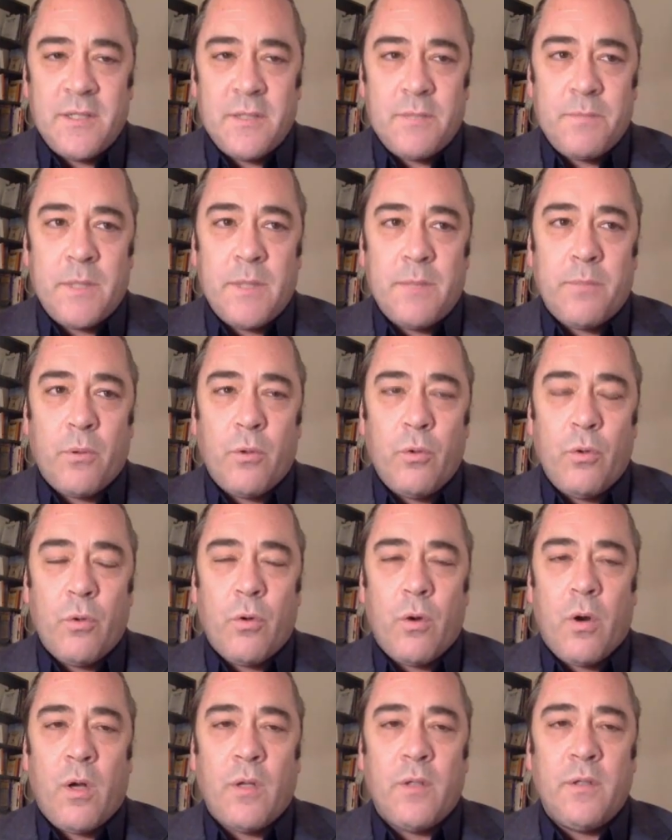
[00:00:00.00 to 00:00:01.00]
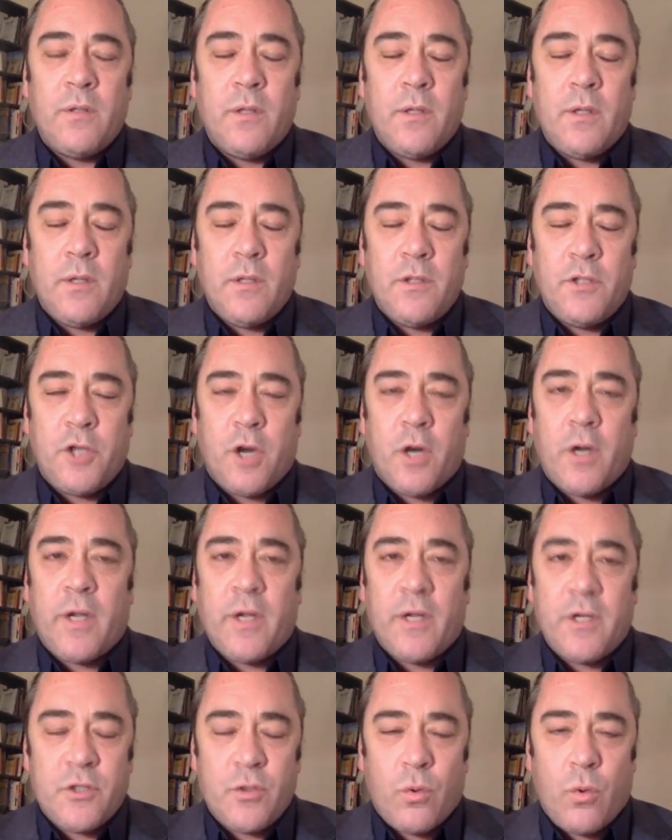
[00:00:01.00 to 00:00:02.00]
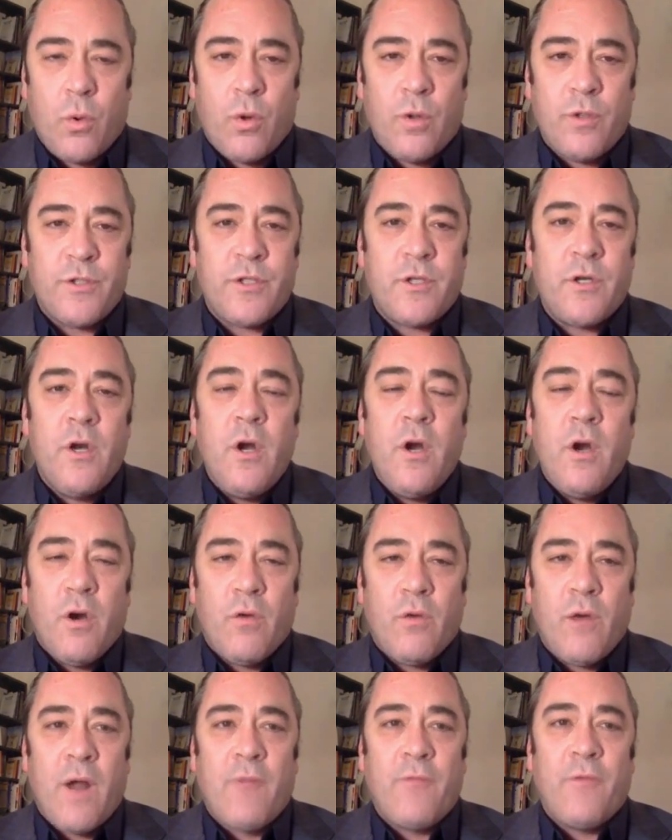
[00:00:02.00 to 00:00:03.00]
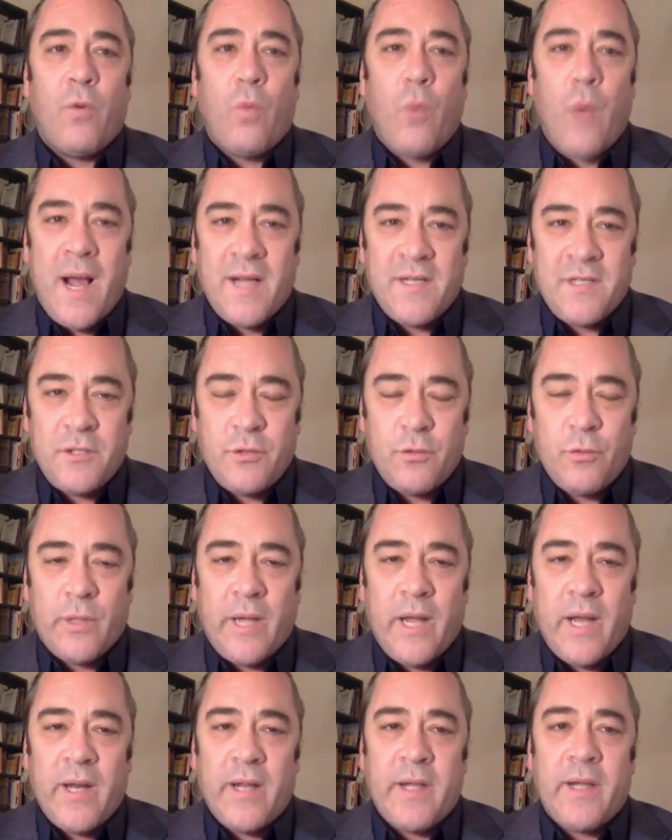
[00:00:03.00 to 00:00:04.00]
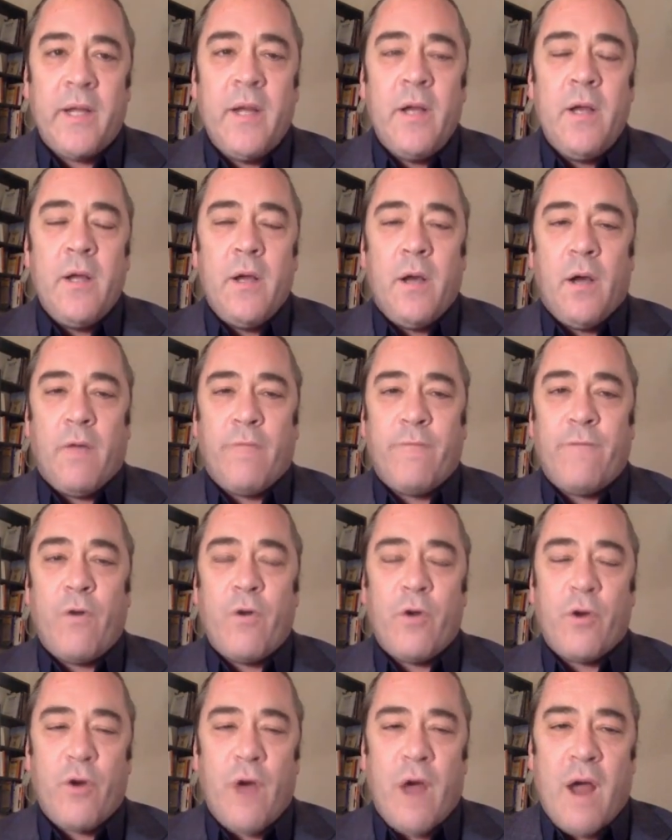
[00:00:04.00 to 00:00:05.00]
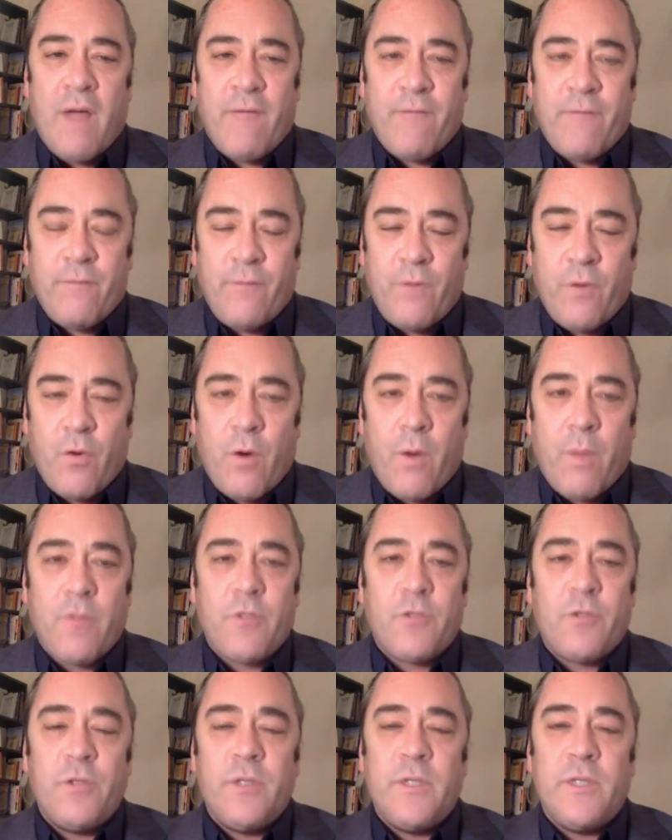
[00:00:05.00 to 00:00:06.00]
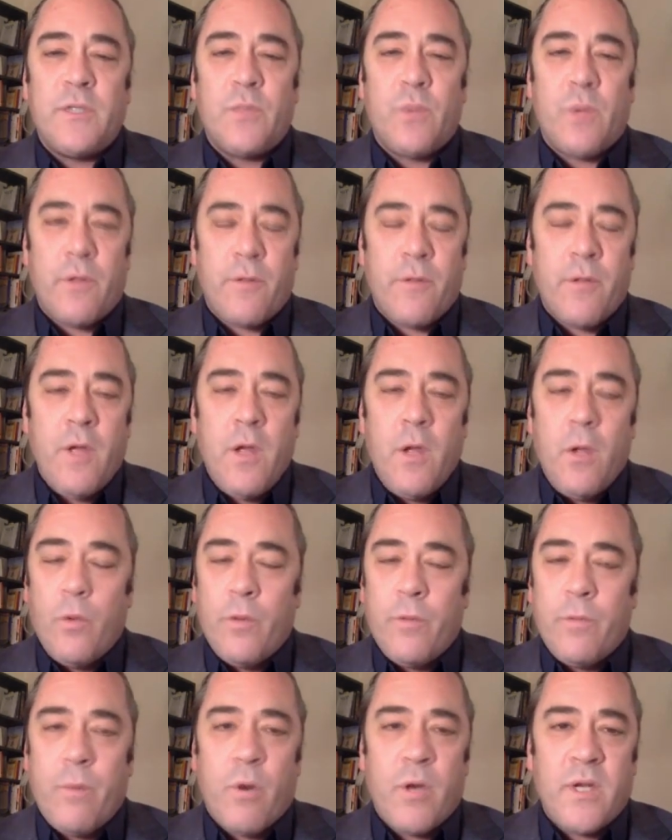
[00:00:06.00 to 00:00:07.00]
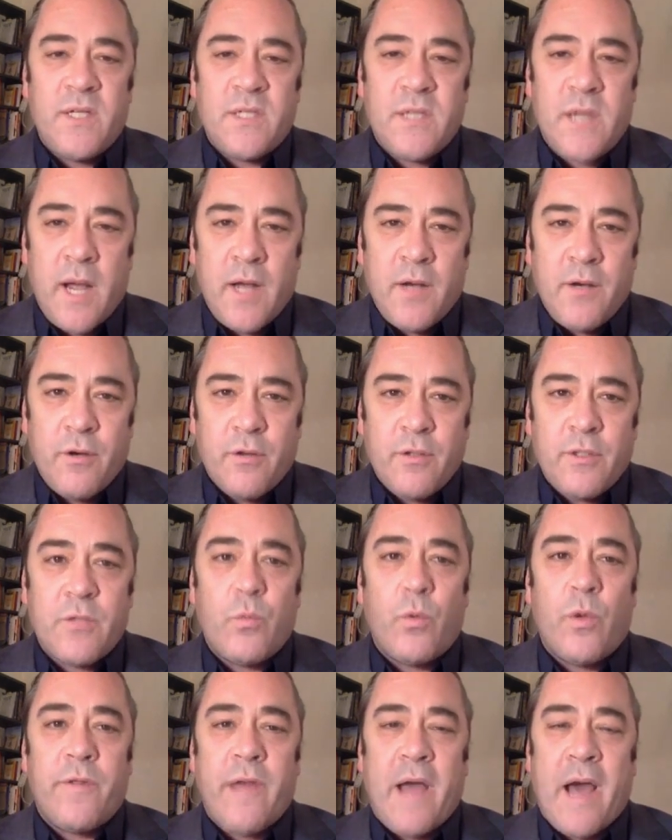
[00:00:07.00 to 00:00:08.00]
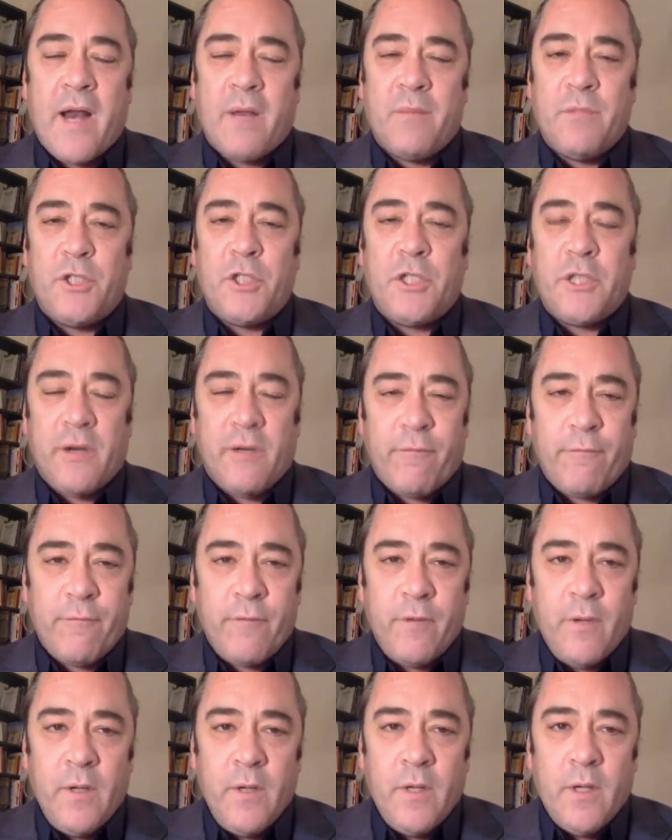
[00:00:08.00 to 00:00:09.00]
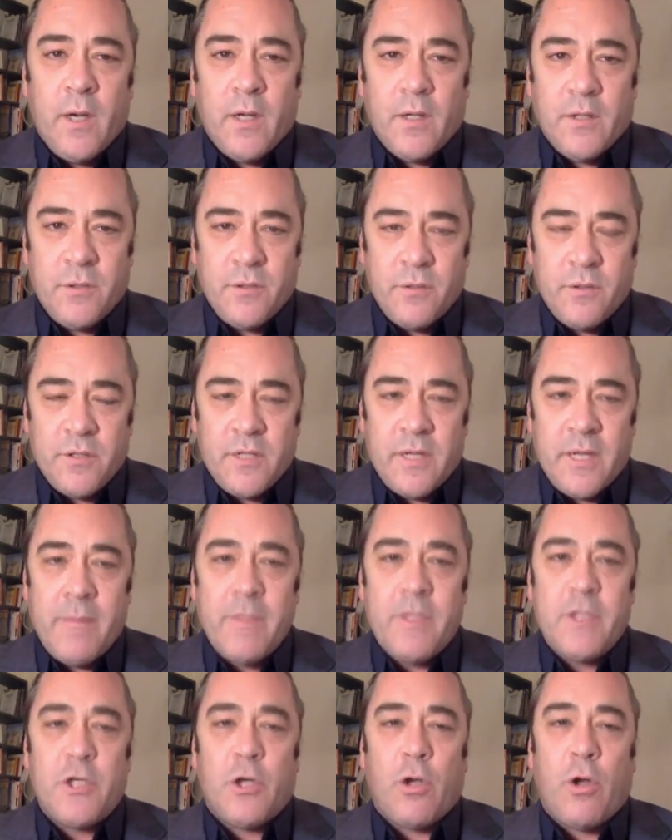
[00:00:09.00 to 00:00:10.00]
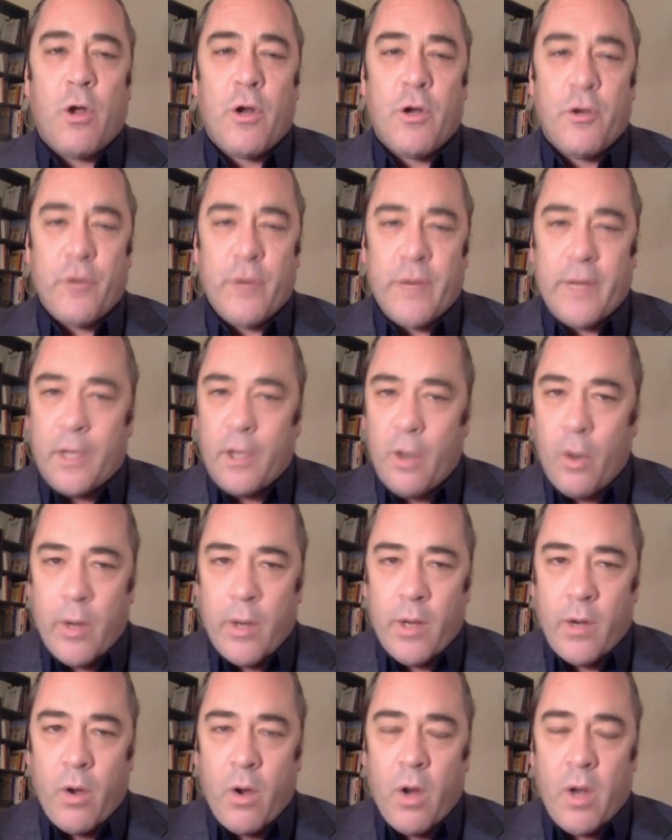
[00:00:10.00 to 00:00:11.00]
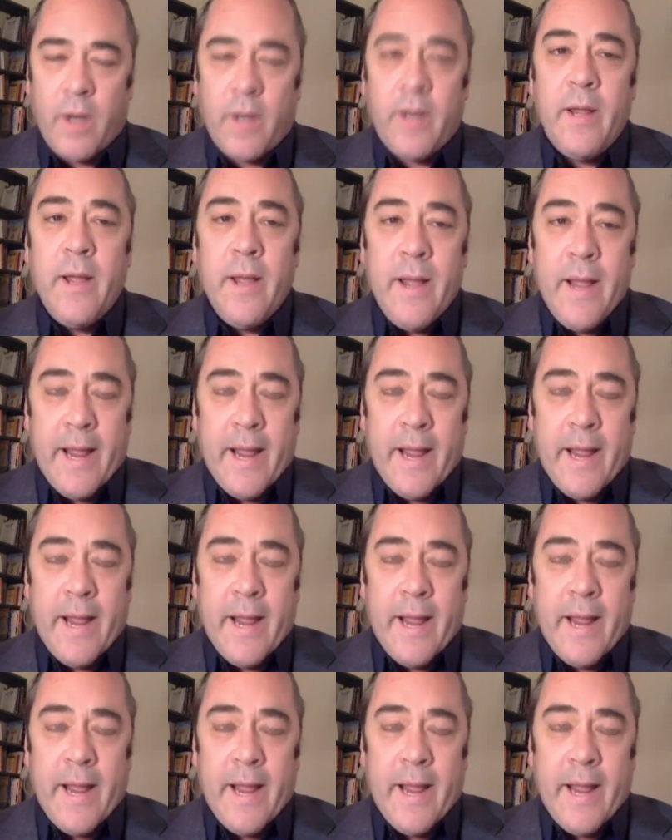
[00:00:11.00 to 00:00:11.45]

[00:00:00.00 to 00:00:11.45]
these people who are on junket tours around the West, who are getting photo opportunities with Bernie Sanders, with Adam Schiff. So there's image laundering going on.